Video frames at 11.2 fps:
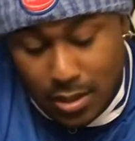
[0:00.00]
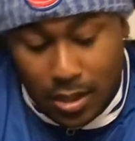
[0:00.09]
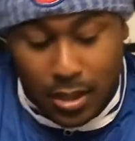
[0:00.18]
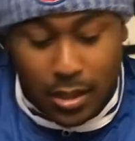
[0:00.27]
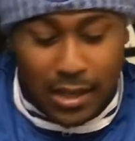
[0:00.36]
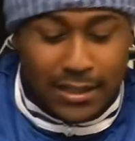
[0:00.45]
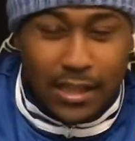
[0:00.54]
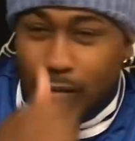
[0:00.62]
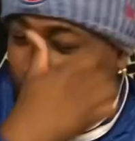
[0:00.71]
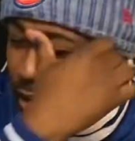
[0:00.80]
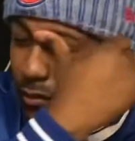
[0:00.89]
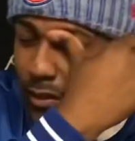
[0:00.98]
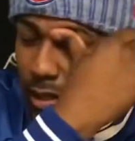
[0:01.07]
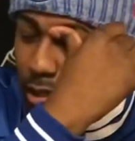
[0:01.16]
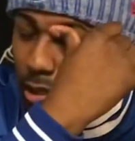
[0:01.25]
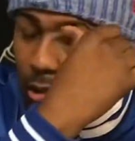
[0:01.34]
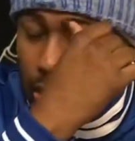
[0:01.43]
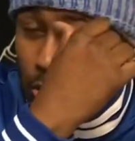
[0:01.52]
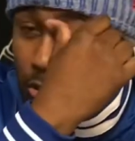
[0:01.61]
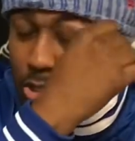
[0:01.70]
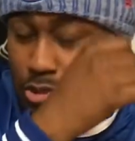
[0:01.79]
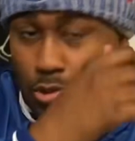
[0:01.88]
I think one of the
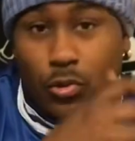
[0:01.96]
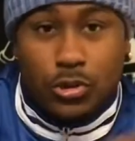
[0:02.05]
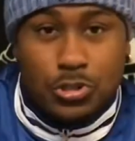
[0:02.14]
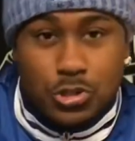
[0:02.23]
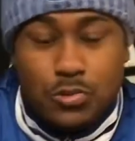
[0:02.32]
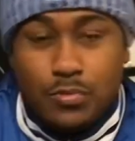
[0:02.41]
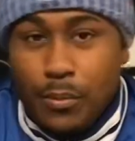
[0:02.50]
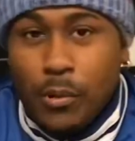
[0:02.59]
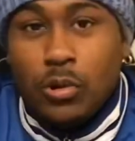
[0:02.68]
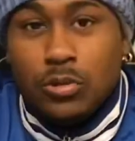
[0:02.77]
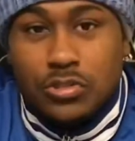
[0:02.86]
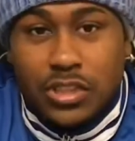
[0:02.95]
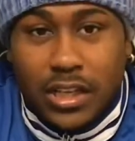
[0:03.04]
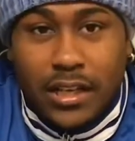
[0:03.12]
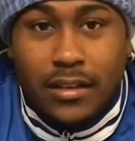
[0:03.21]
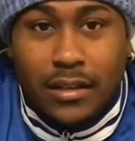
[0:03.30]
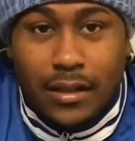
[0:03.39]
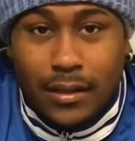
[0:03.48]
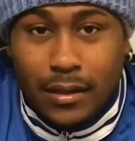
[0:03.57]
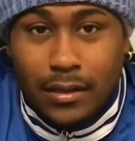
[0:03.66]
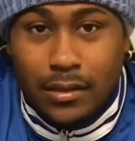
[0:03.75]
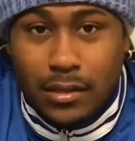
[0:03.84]
lowest scoring Super Bowls in
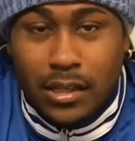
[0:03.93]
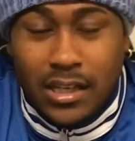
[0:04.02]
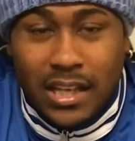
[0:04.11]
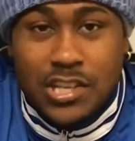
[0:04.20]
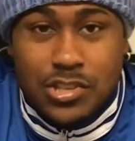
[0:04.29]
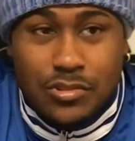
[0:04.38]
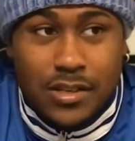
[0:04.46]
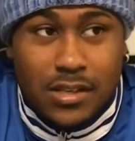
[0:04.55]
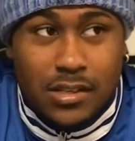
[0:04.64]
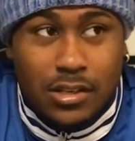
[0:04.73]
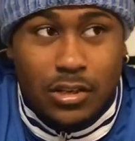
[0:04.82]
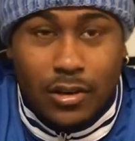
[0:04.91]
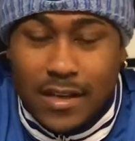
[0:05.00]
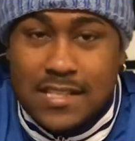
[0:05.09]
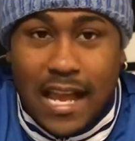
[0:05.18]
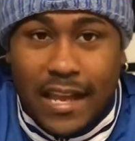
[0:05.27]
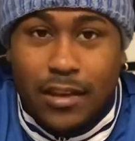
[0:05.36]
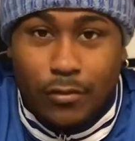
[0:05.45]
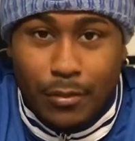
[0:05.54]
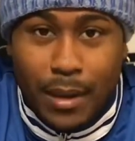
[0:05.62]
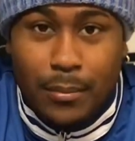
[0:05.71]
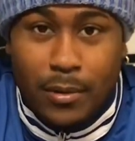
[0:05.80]
history, as I can
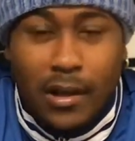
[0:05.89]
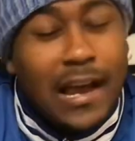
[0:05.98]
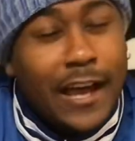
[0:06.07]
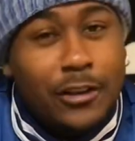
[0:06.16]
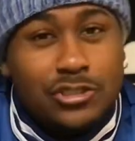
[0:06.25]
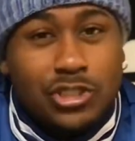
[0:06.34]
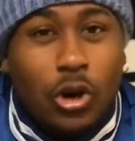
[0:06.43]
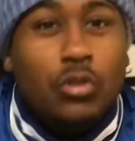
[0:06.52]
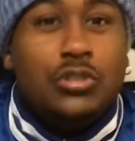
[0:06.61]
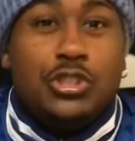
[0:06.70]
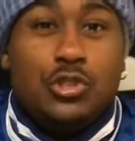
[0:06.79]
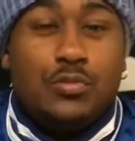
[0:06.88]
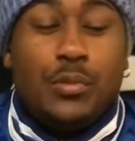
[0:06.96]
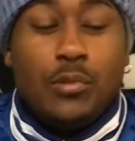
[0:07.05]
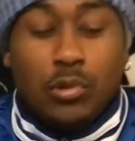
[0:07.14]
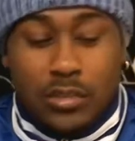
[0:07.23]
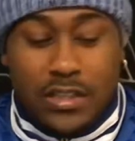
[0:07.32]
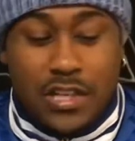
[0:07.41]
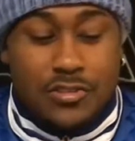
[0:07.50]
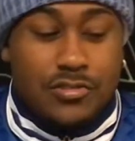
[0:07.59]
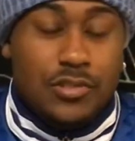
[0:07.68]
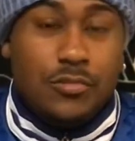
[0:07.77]
remember. I know it's the only Super Bowl in
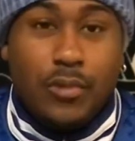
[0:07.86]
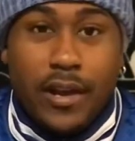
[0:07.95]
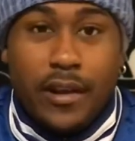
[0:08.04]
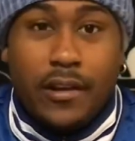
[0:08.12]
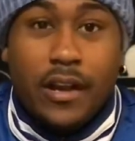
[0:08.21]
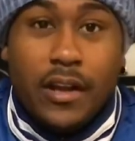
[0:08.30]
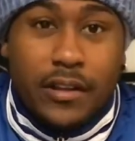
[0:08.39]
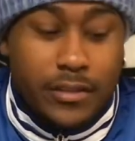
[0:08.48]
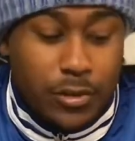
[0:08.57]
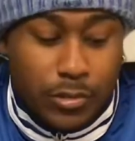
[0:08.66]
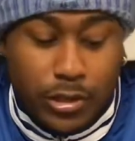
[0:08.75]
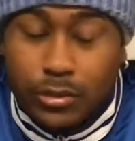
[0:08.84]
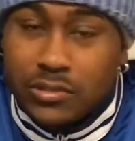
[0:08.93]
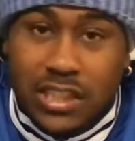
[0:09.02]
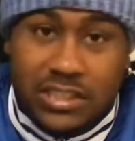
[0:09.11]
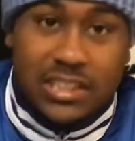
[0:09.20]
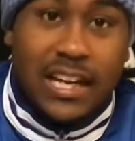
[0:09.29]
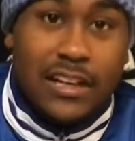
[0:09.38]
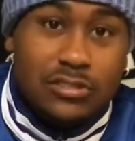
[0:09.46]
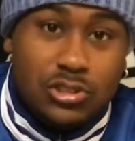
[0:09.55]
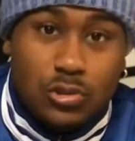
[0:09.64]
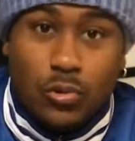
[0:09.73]
history where there were no
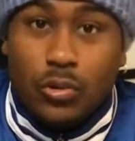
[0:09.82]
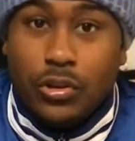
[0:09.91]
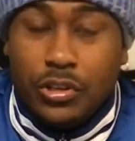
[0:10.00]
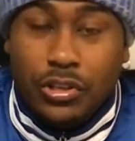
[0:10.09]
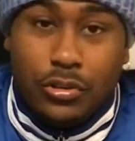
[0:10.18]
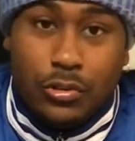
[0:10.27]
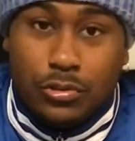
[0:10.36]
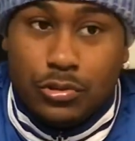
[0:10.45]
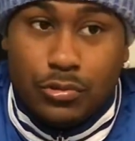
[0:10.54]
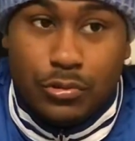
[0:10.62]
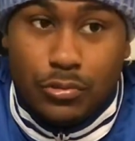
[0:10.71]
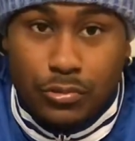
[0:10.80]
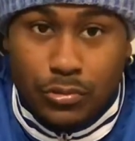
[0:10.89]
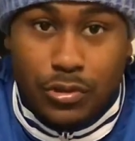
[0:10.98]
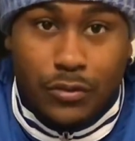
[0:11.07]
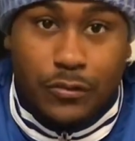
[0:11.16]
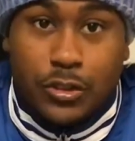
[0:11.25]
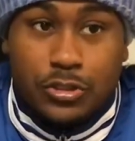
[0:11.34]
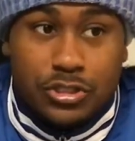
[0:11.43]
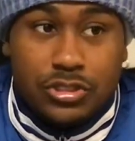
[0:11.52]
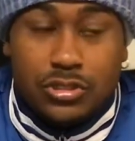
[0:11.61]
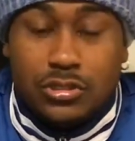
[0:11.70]
touchdowns scored, through the
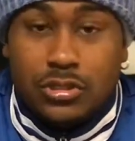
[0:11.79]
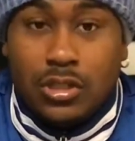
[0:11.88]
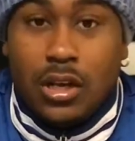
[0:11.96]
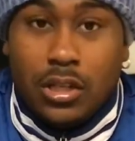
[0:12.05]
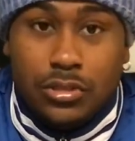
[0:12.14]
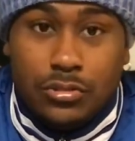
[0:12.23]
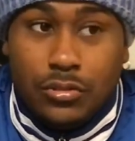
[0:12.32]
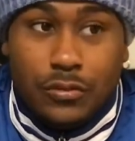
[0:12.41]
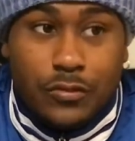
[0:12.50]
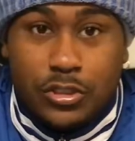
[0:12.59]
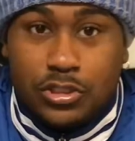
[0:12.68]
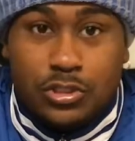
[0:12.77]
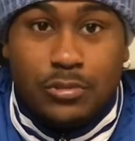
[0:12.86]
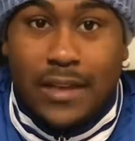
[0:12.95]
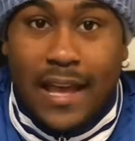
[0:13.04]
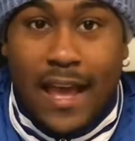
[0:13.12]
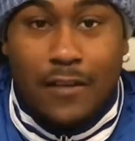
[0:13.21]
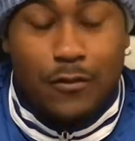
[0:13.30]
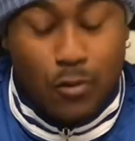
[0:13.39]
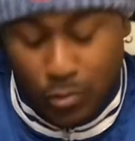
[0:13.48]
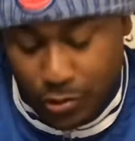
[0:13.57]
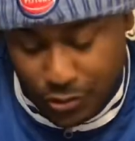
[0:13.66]
first 2.5
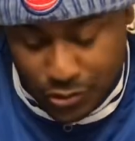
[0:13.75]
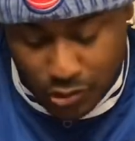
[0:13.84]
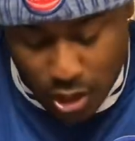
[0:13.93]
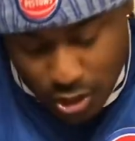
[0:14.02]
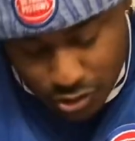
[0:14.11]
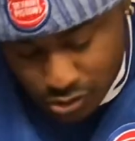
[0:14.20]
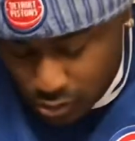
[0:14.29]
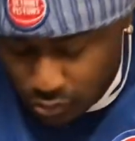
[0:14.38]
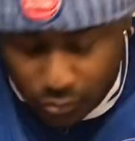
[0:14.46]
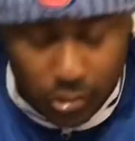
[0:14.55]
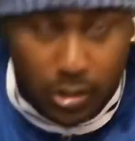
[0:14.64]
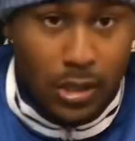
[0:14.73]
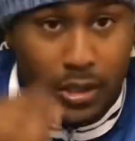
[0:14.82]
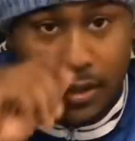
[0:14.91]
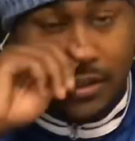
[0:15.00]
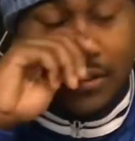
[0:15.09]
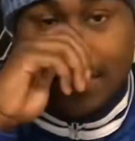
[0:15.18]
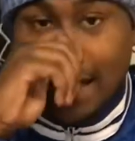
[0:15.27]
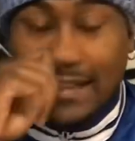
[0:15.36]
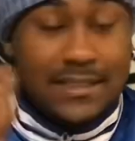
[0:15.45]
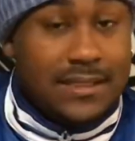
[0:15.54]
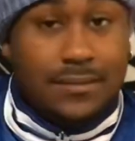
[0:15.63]
quarters. So,
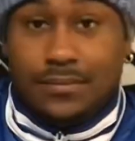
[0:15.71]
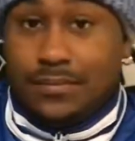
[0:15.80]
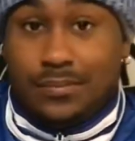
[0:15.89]
that's